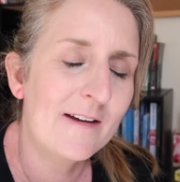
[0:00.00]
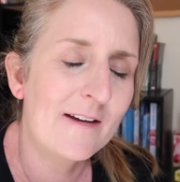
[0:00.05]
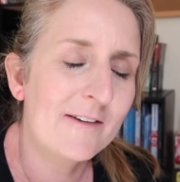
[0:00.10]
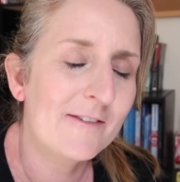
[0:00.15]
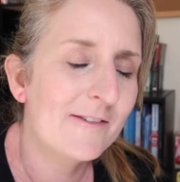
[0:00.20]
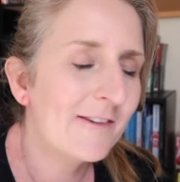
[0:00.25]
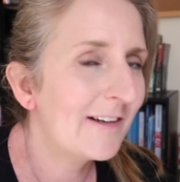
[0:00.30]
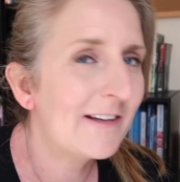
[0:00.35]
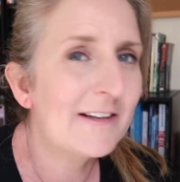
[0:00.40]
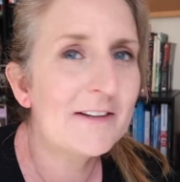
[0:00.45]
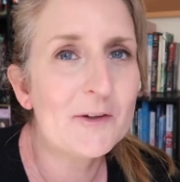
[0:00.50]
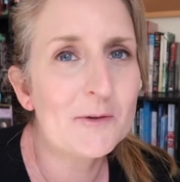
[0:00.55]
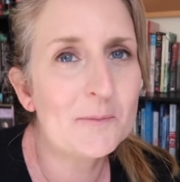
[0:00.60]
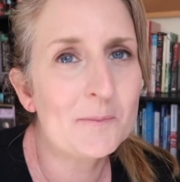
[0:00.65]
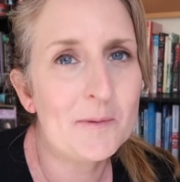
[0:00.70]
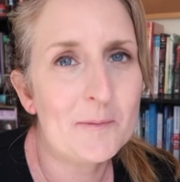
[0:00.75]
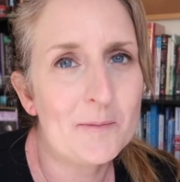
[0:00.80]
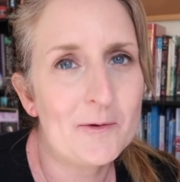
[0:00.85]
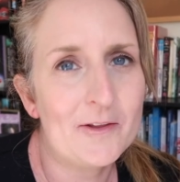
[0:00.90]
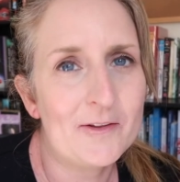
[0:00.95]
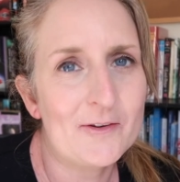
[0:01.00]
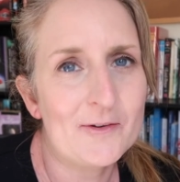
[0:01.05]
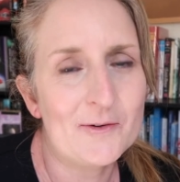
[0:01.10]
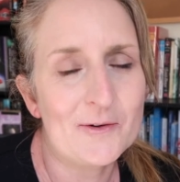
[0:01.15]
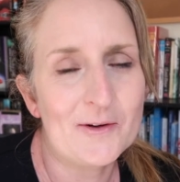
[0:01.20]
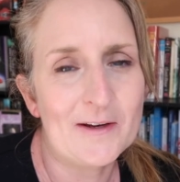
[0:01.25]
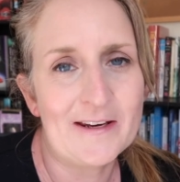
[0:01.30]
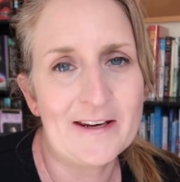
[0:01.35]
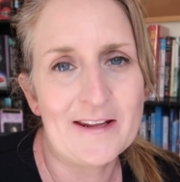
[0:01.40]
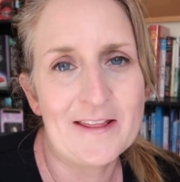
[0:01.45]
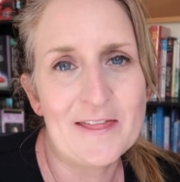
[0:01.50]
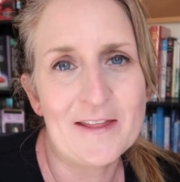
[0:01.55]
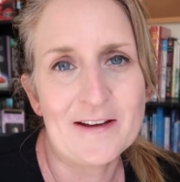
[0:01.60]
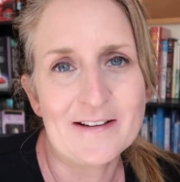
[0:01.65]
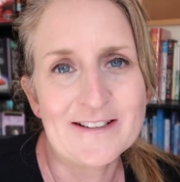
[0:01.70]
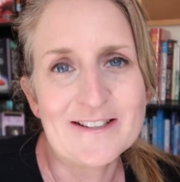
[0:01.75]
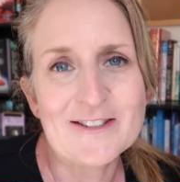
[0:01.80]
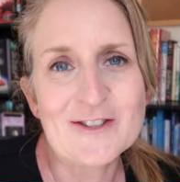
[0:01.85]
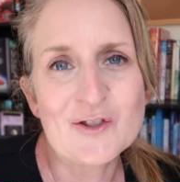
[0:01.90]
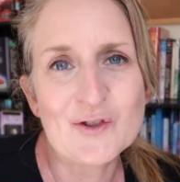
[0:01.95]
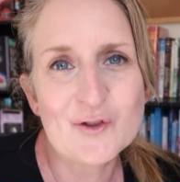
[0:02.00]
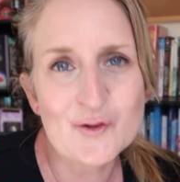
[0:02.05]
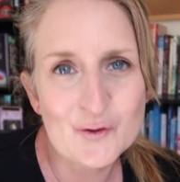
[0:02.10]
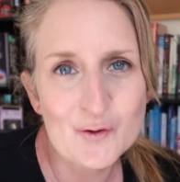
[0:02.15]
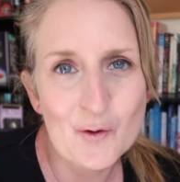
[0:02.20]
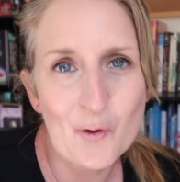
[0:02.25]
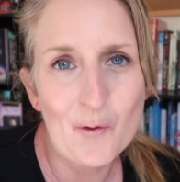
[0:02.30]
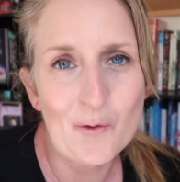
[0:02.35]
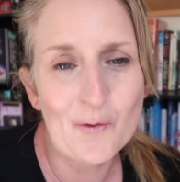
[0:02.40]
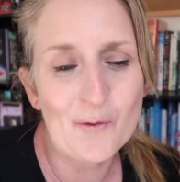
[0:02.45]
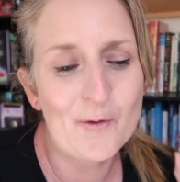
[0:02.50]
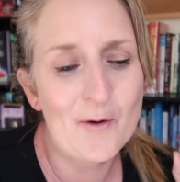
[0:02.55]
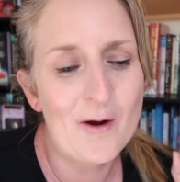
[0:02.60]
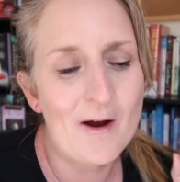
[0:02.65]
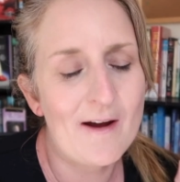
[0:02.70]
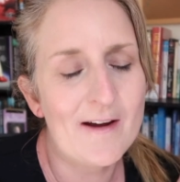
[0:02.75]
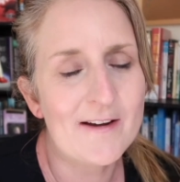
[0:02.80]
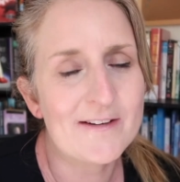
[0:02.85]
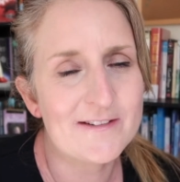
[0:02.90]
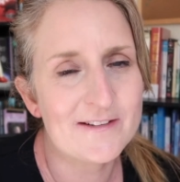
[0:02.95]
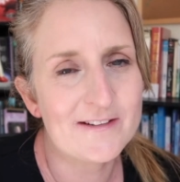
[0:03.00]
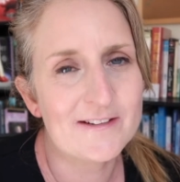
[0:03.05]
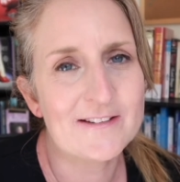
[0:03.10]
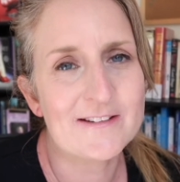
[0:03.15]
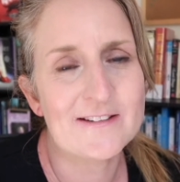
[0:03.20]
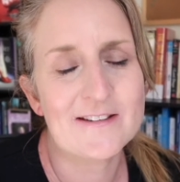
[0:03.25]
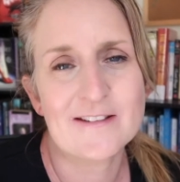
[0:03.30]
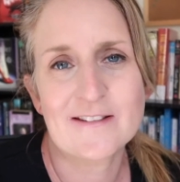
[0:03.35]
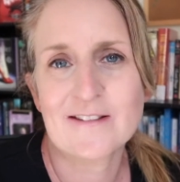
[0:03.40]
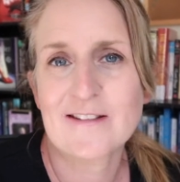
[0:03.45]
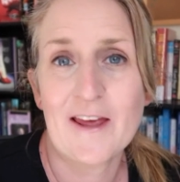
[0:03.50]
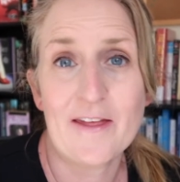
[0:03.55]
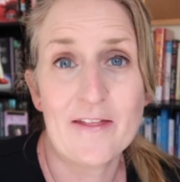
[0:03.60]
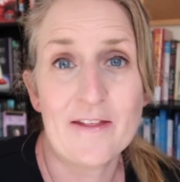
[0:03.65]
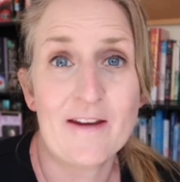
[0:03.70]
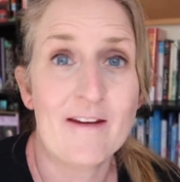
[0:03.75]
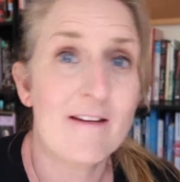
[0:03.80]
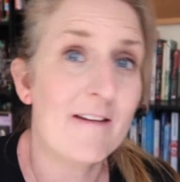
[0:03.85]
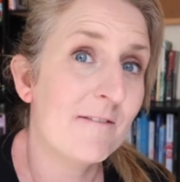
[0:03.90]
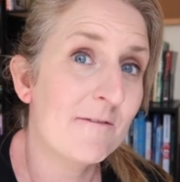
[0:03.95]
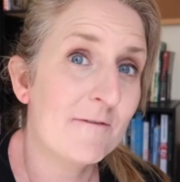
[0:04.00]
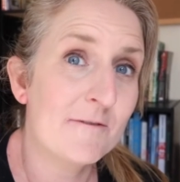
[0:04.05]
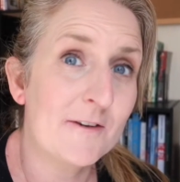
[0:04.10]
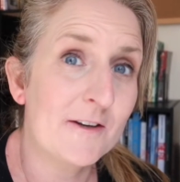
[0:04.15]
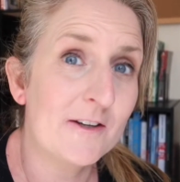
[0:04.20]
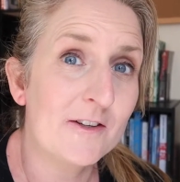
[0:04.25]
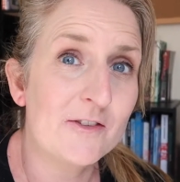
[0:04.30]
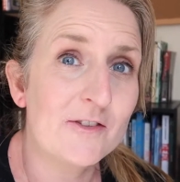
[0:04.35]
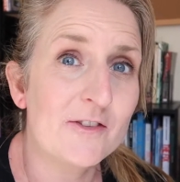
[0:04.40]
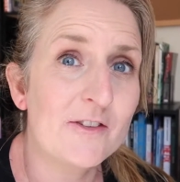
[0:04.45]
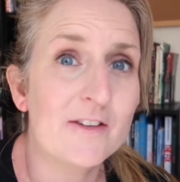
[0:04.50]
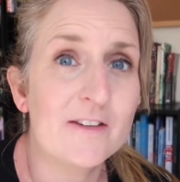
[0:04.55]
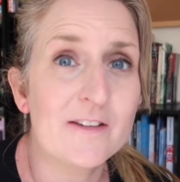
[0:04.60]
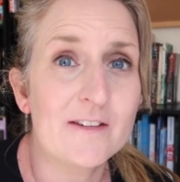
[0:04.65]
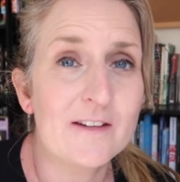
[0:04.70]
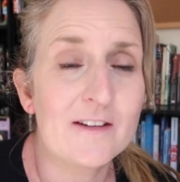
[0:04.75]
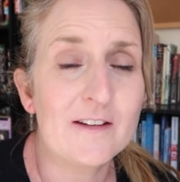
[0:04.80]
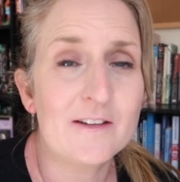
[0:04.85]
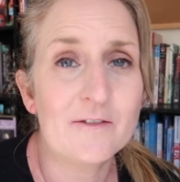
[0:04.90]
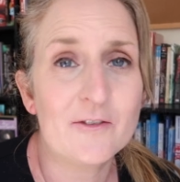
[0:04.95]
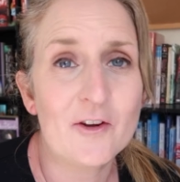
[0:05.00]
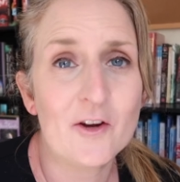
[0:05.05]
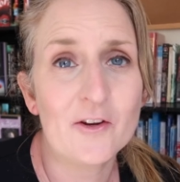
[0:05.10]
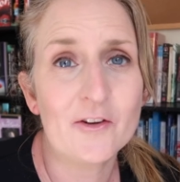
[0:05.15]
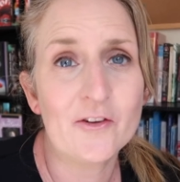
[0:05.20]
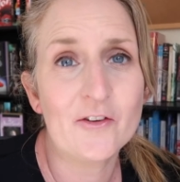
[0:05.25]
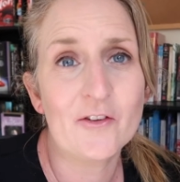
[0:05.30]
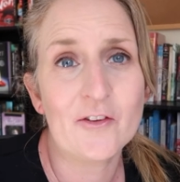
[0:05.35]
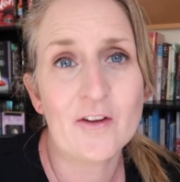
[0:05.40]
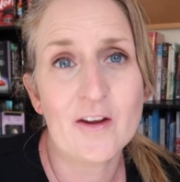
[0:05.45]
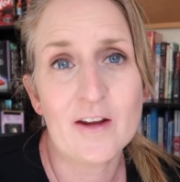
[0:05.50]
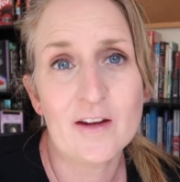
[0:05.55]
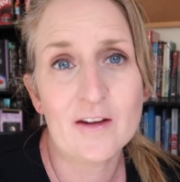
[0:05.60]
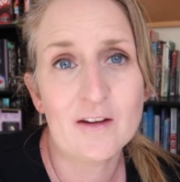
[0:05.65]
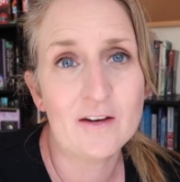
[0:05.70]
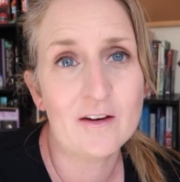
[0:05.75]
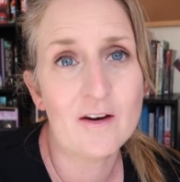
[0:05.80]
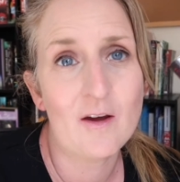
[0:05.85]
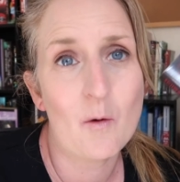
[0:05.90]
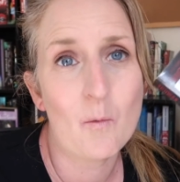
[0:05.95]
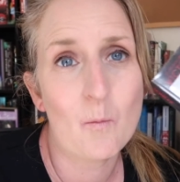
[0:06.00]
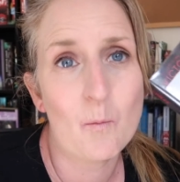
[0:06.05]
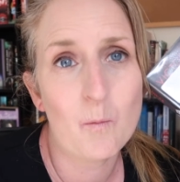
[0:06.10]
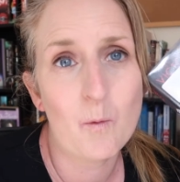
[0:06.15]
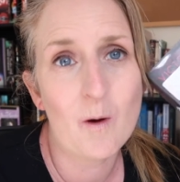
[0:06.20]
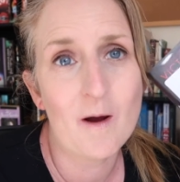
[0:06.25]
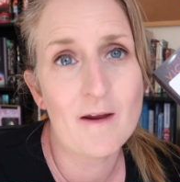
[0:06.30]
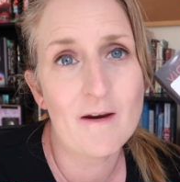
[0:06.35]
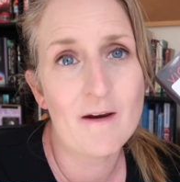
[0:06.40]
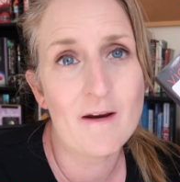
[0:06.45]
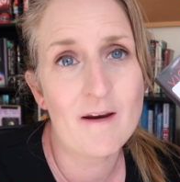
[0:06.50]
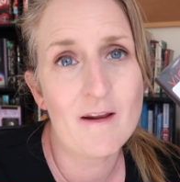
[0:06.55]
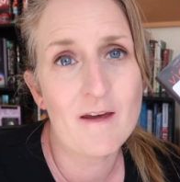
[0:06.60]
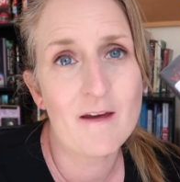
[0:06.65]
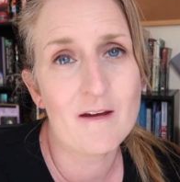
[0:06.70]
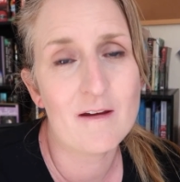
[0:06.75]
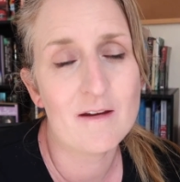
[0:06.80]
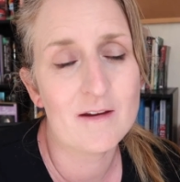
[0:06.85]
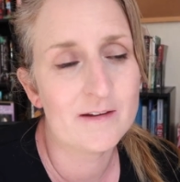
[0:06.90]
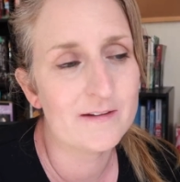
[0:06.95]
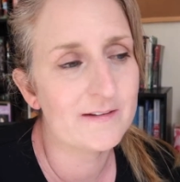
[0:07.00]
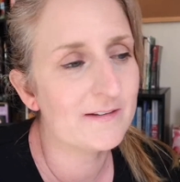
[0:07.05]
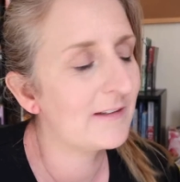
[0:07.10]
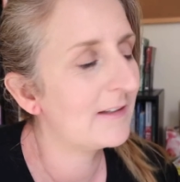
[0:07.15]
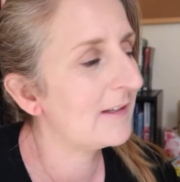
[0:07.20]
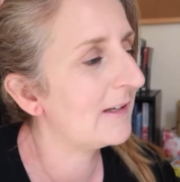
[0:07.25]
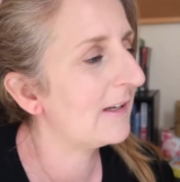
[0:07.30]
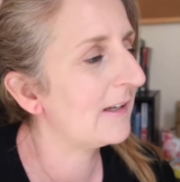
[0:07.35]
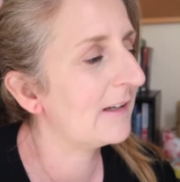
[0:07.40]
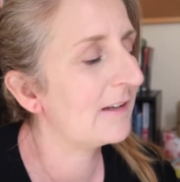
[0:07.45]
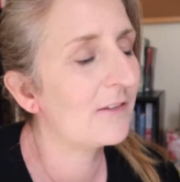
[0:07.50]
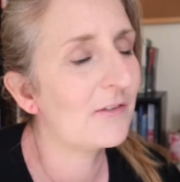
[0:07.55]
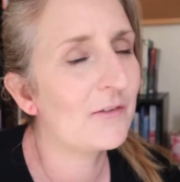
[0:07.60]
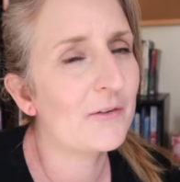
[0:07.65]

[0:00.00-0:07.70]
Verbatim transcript: I really couldn't be bothered doing anything. So I just sat there and finished City of Ghosts in one sitting.